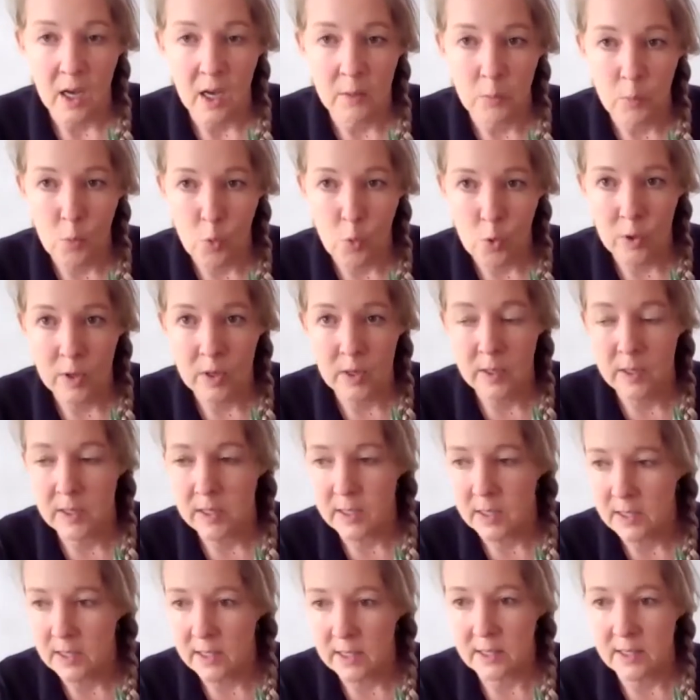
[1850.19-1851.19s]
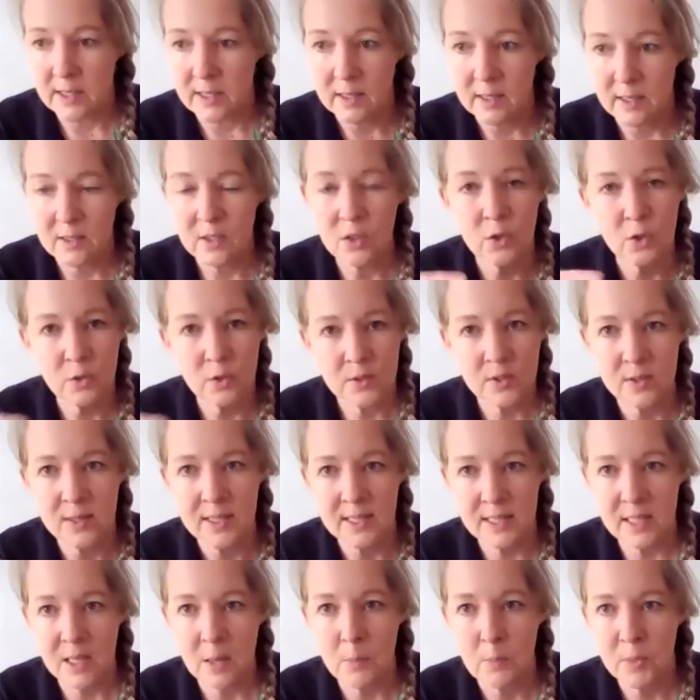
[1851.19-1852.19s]
more, and so
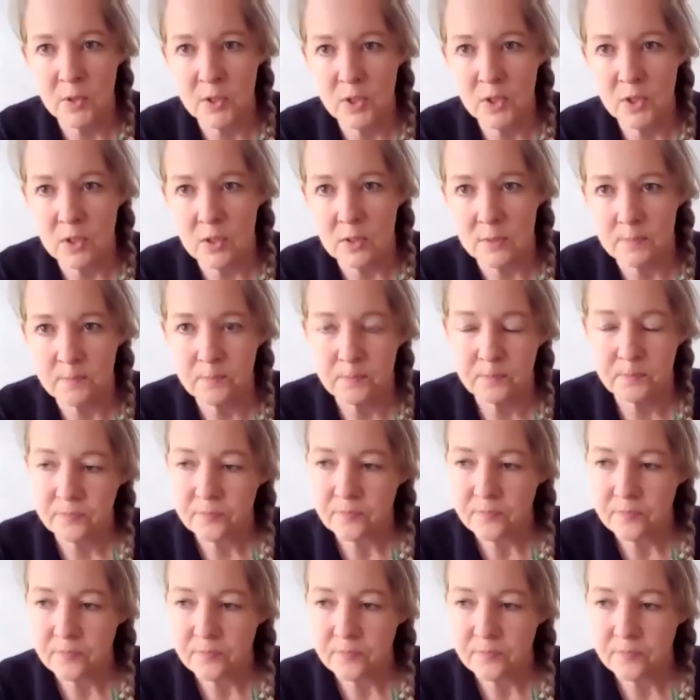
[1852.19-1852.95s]
the temperature